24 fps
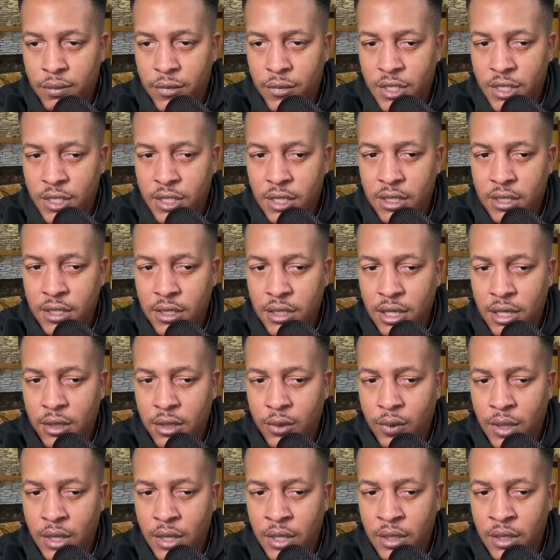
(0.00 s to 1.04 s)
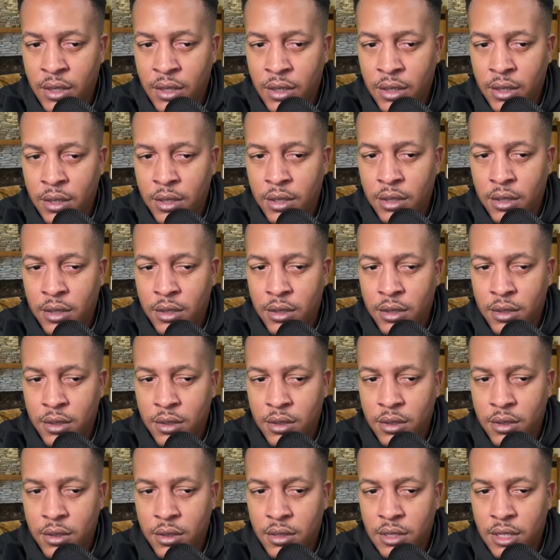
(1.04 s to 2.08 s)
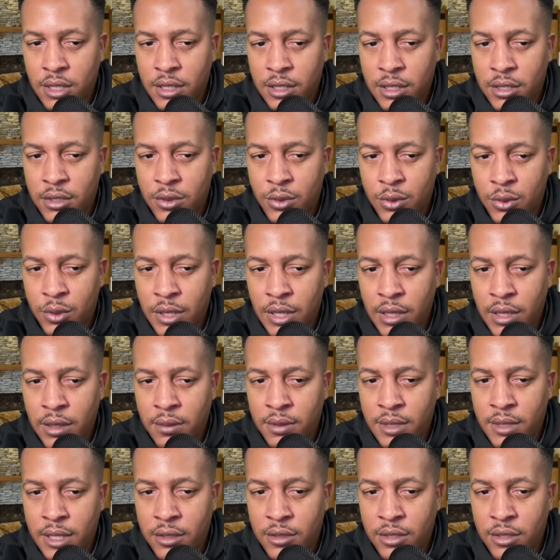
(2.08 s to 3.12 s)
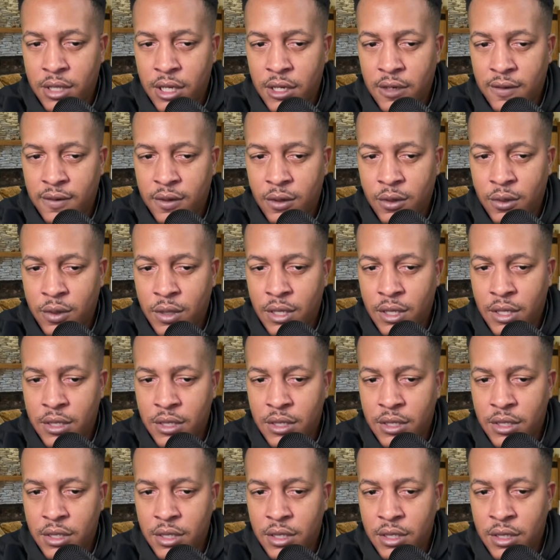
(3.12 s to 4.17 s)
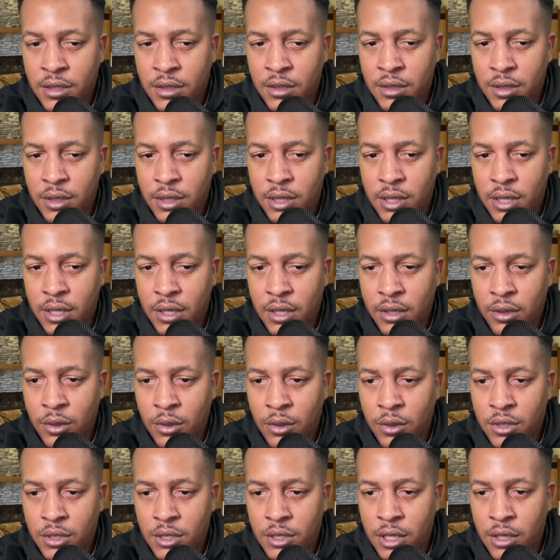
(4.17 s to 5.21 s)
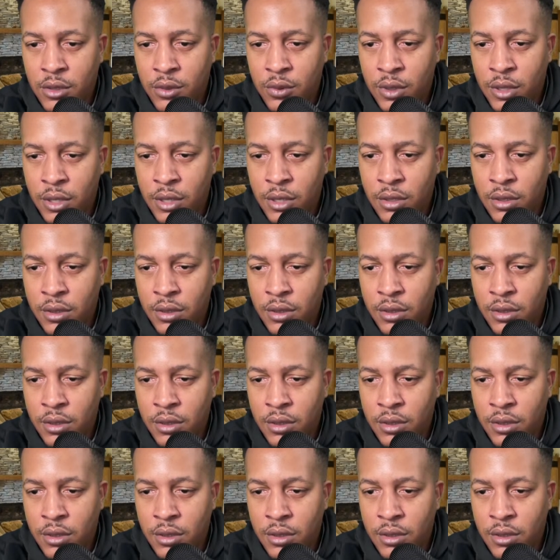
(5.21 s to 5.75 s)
says take the 2 games outside of OKC and Golden State away.